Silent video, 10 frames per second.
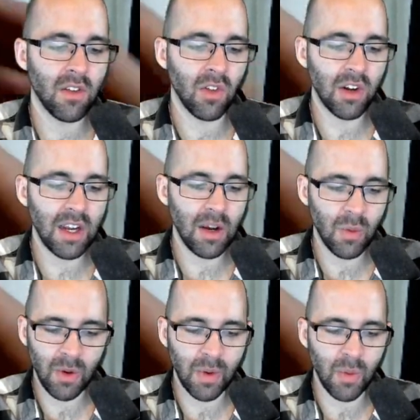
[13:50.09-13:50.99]
Look at
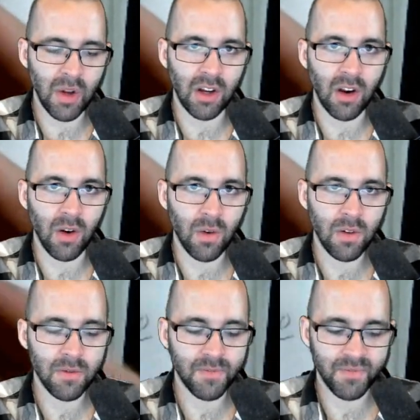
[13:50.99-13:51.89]
where we want to go.
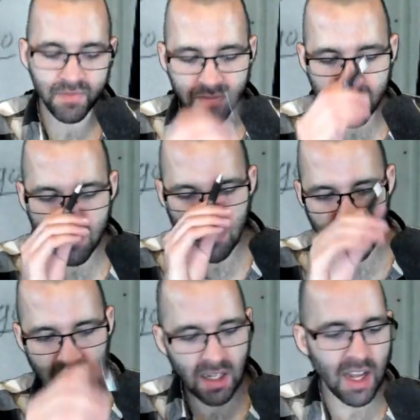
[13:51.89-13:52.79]

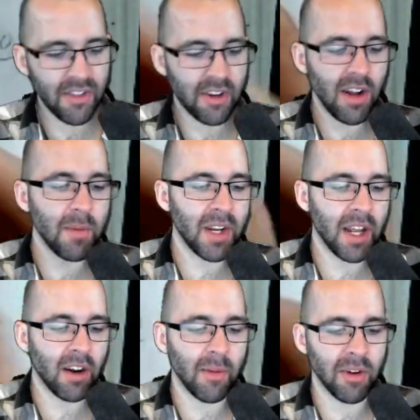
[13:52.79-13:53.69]
And the
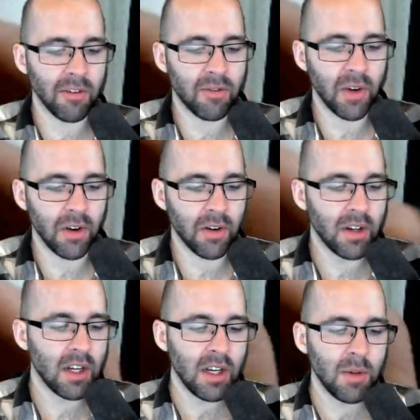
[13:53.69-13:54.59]
denominator I'm going to FOIL,
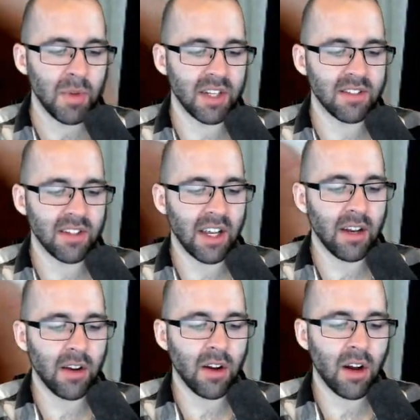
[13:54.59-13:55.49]
because
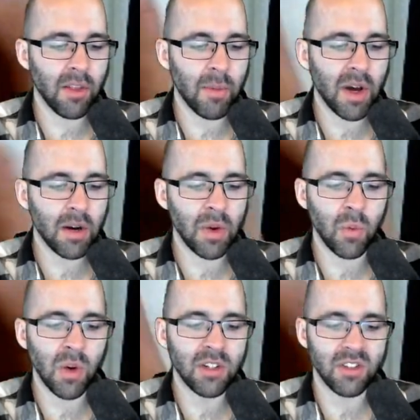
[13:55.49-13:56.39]
again, on the bottom we
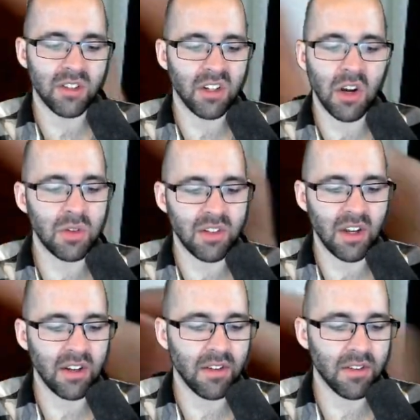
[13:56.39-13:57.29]
want just a
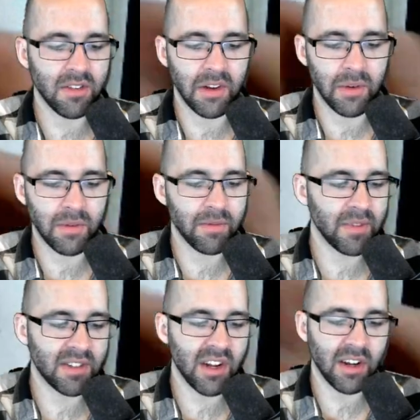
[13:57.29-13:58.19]
cosine, so
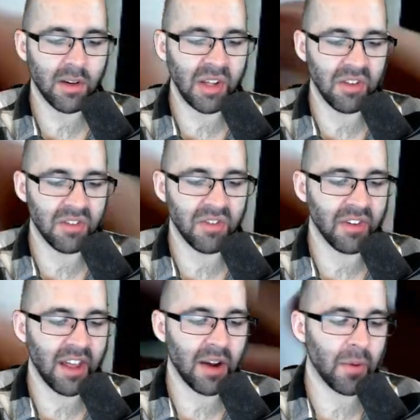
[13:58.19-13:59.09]
it's not going to be useful
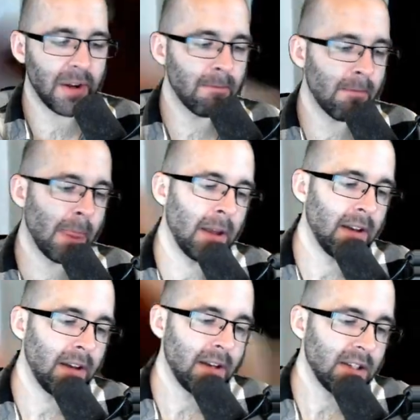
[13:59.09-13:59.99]
in that way.
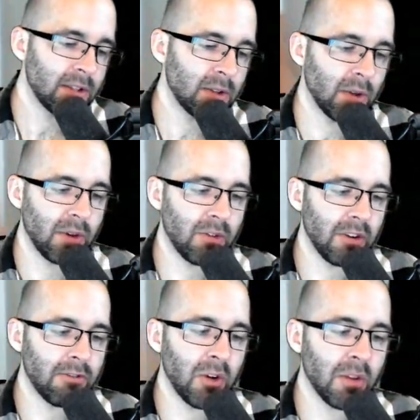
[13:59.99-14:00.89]
So if
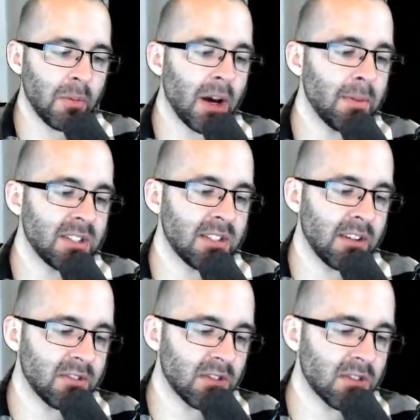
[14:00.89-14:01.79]
we FOIL the bottom, it's a
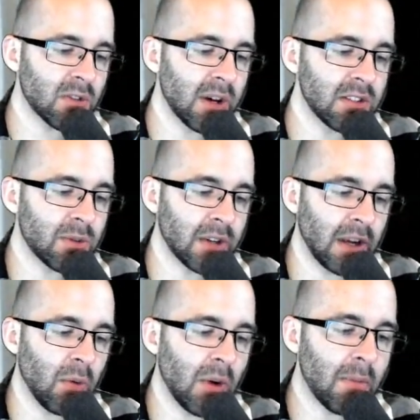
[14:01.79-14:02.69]
difference of squares. We're going
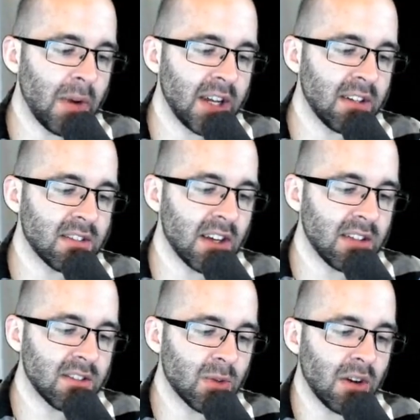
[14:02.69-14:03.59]
to get minus
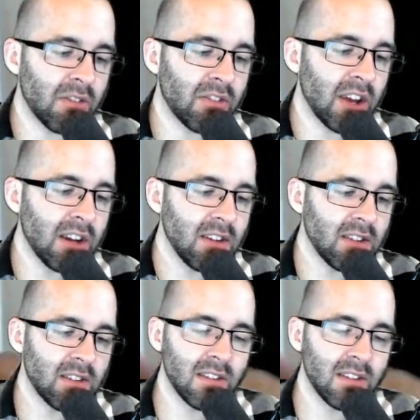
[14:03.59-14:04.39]
sine squared of theta.